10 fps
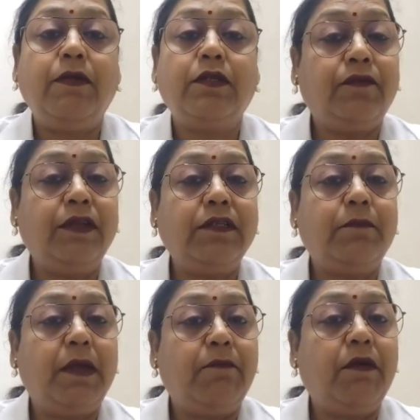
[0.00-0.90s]
This
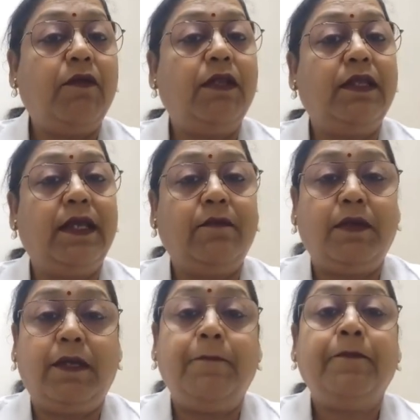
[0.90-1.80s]
filter paper will
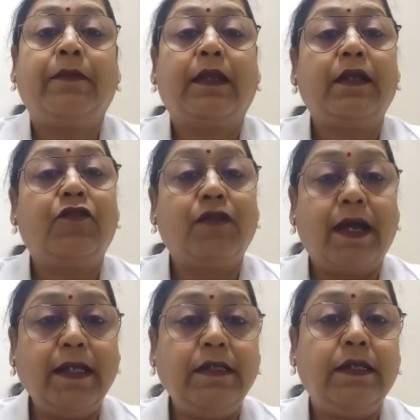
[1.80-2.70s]
then be
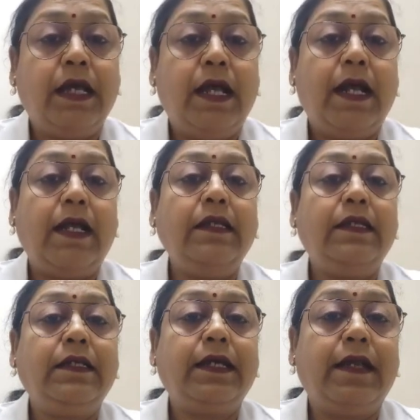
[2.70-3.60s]
dried and
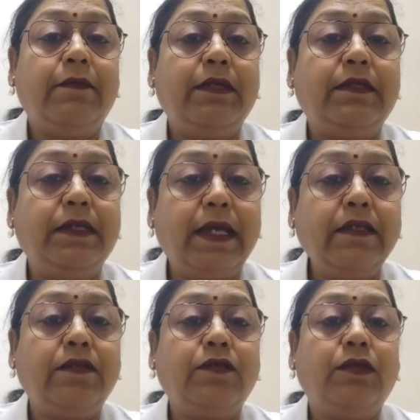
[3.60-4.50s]
it can be
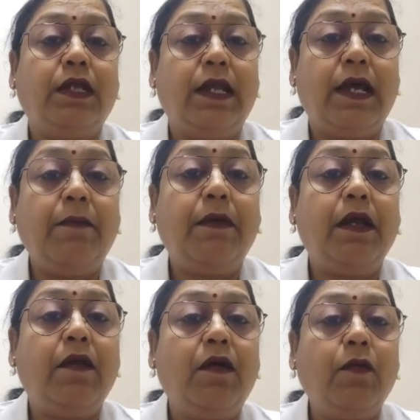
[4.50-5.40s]
sent to the lab
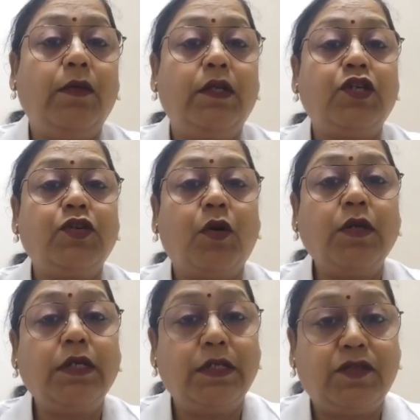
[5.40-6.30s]
along with a
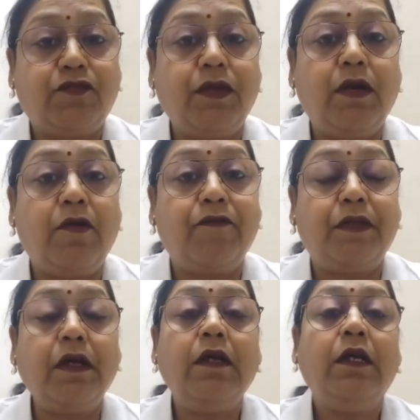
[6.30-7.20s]
short history
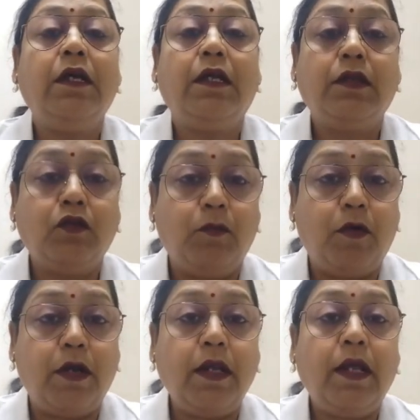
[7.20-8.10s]
of the
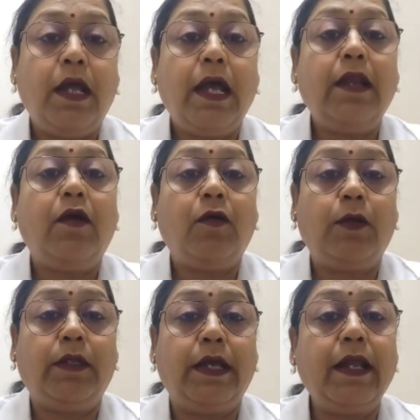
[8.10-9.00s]
newborn
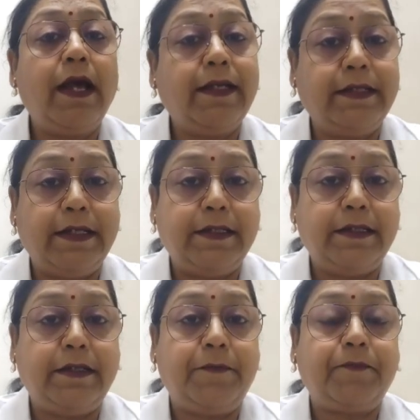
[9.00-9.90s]
along with their
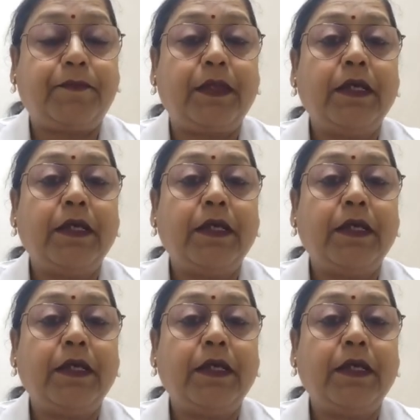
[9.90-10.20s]
identity.